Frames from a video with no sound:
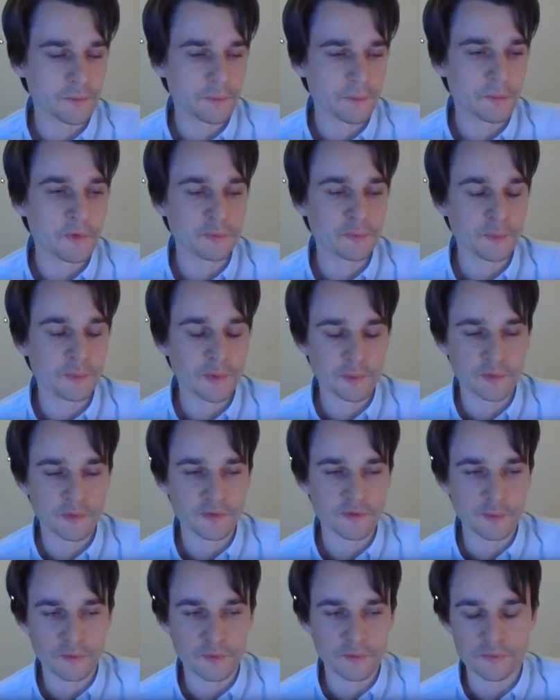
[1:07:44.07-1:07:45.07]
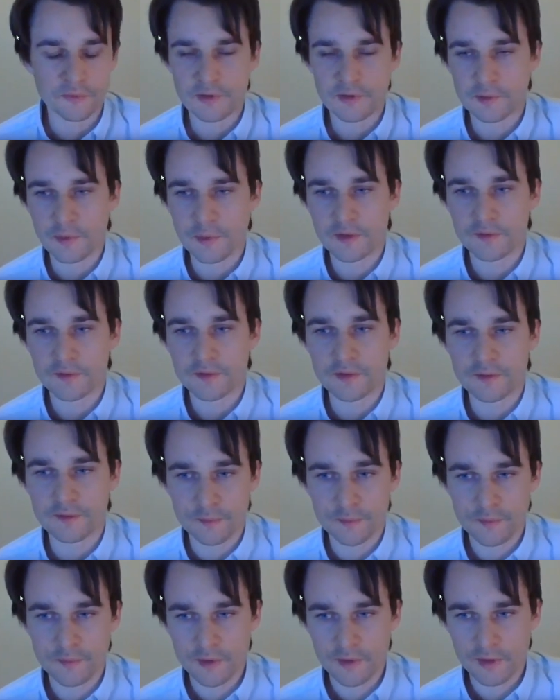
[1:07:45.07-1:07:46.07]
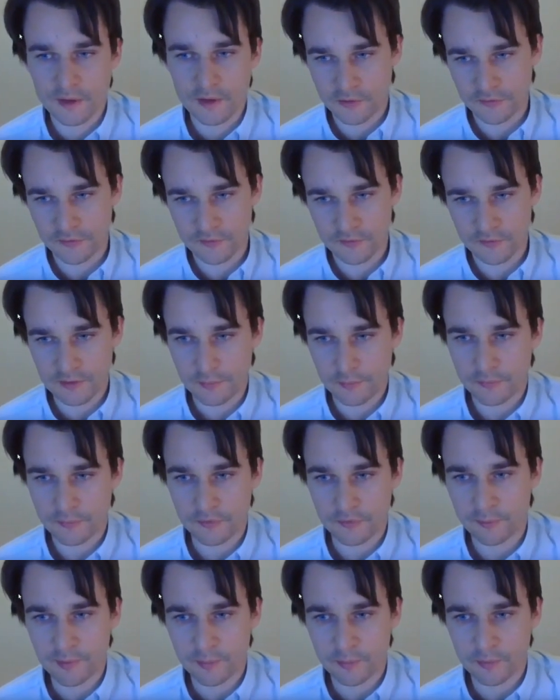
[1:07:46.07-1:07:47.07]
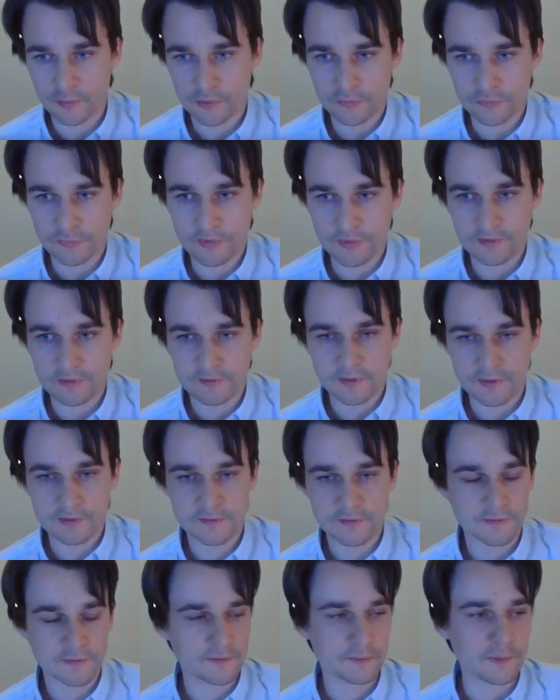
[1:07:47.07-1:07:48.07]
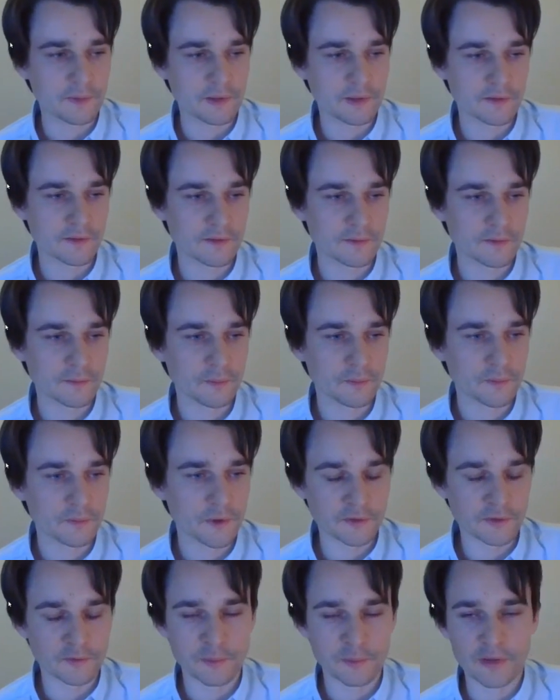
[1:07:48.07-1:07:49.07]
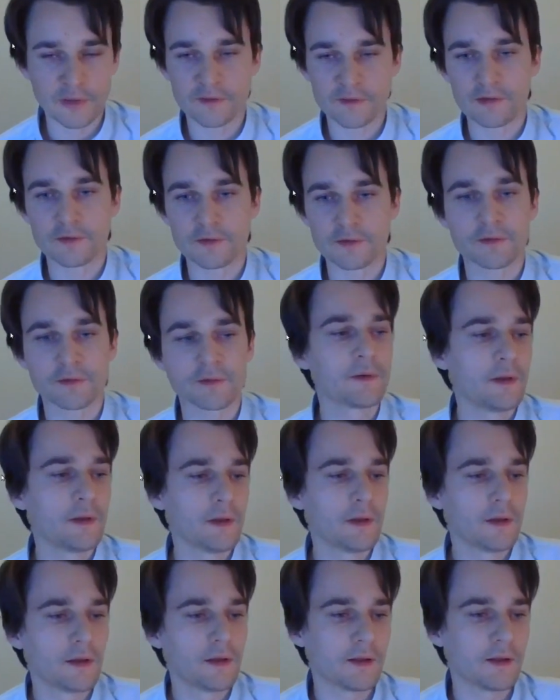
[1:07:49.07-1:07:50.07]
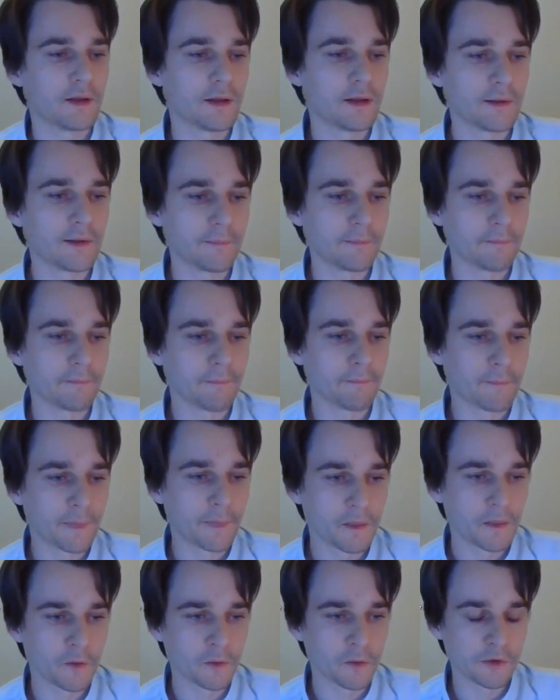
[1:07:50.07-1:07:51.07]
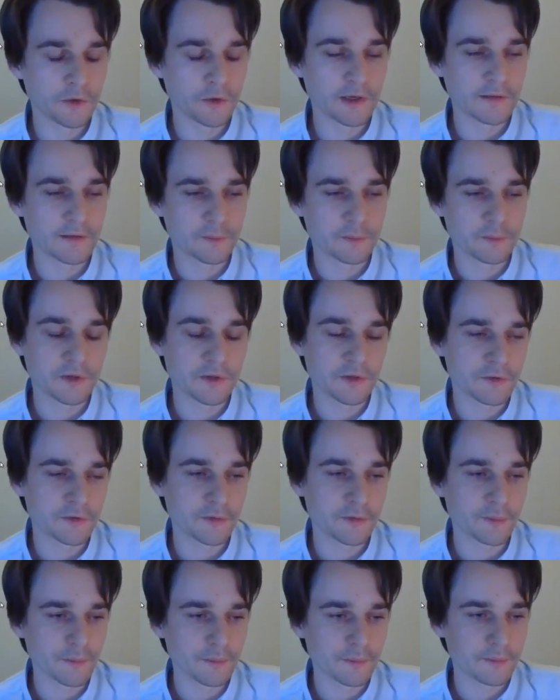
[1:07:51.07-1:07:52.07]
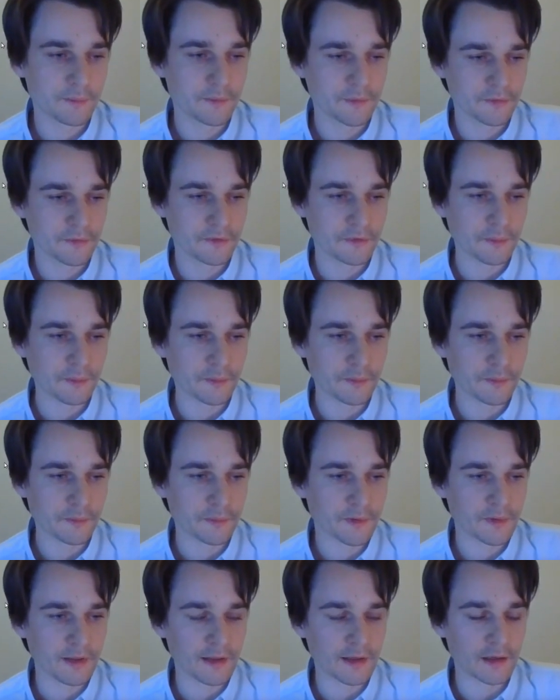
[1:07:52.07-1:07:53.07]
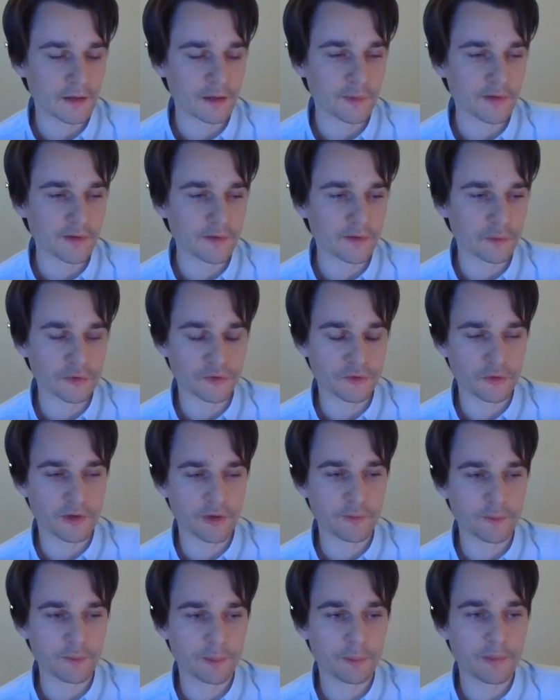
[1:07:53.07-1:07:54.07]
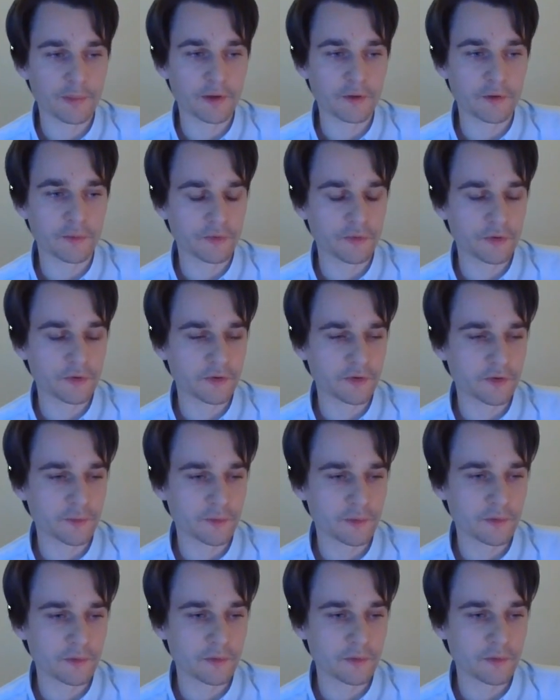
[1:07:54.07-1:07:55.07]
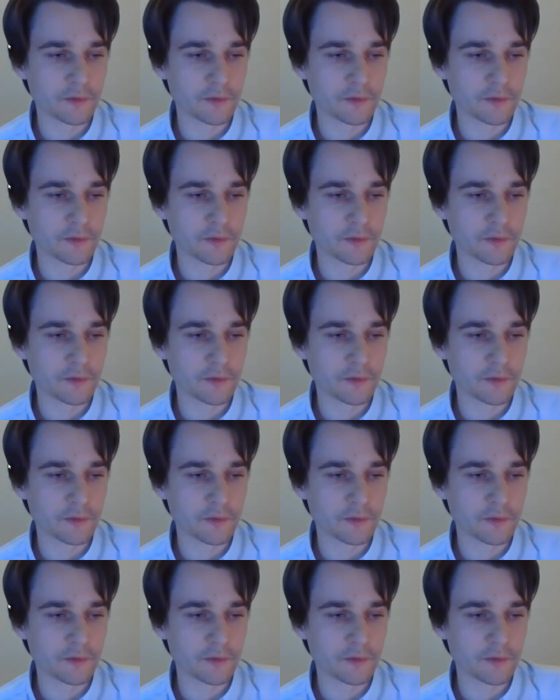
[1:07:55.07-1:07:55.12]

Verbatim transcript: most people seem to think it makes sense. There are still some people who think that it doesn't make sense, um, or that there are some some key elements which could have been better, for example,